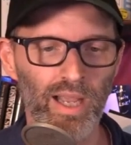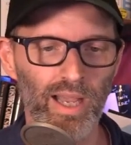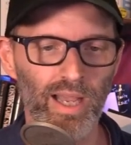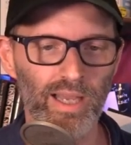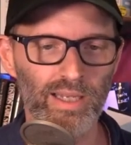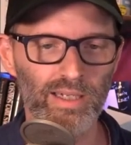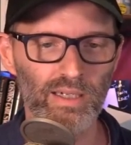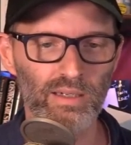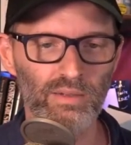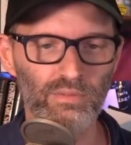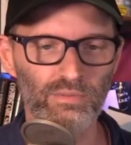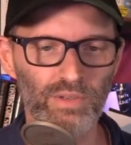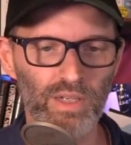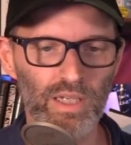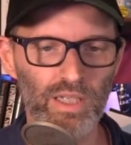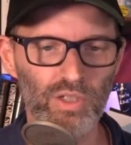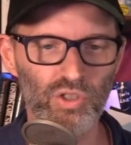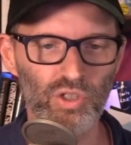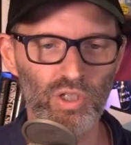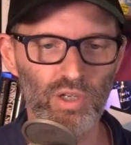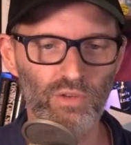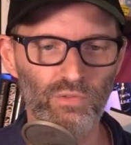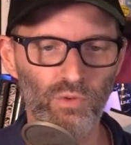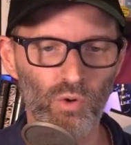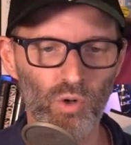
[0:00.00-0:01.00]
and an NVIDIA
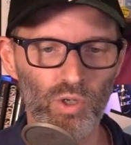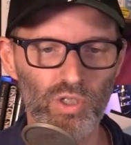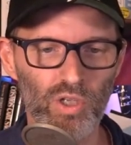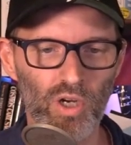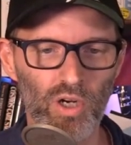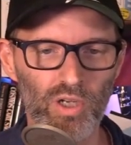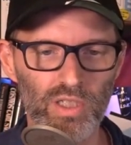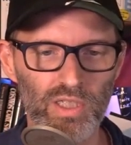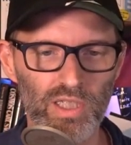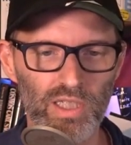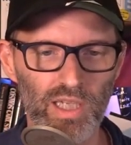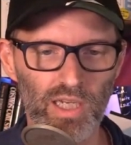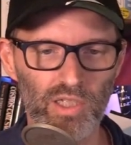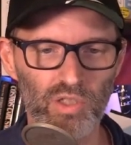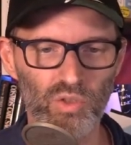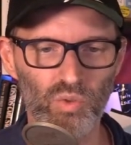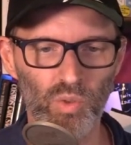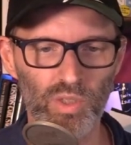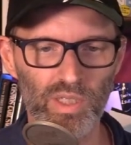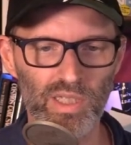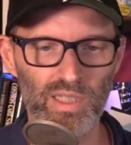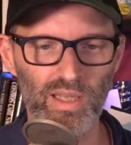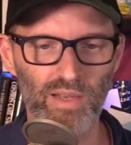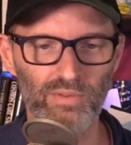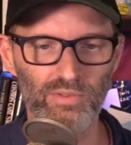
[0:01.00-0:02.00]
GeForce RTX
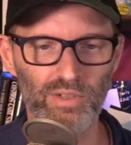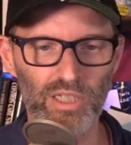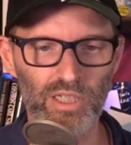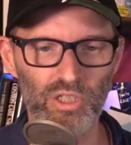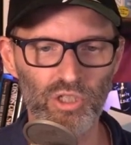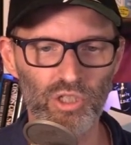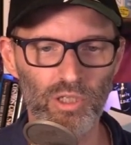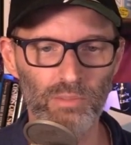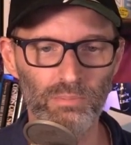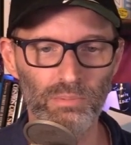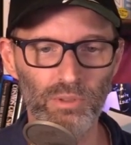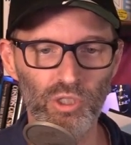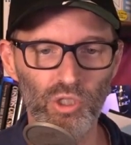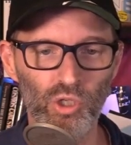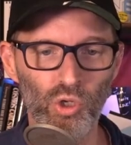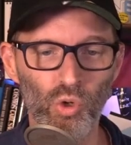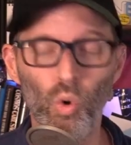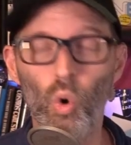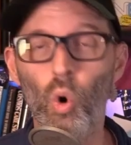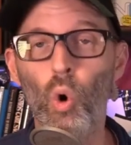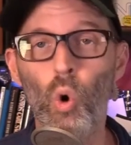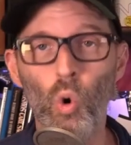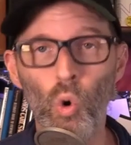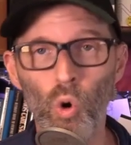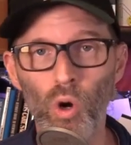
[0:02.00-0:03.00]
2070
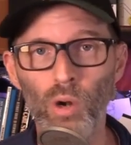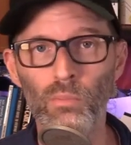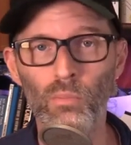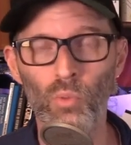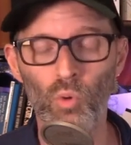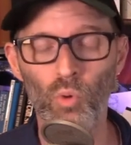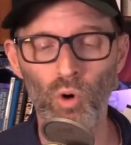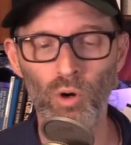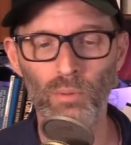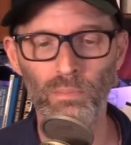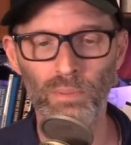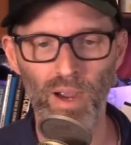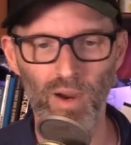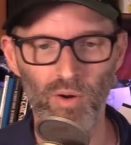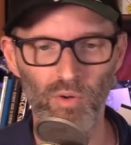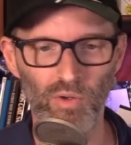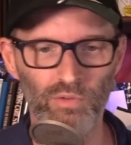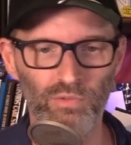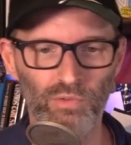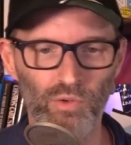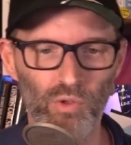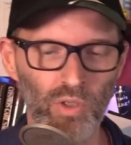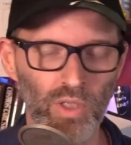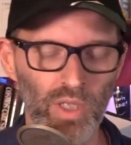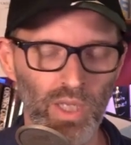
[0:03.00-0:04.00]
GPU or more
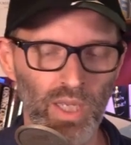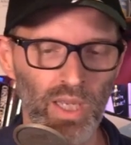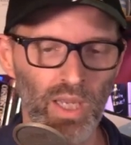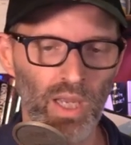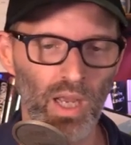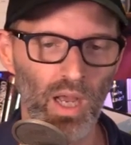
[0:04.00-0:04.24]
powerful.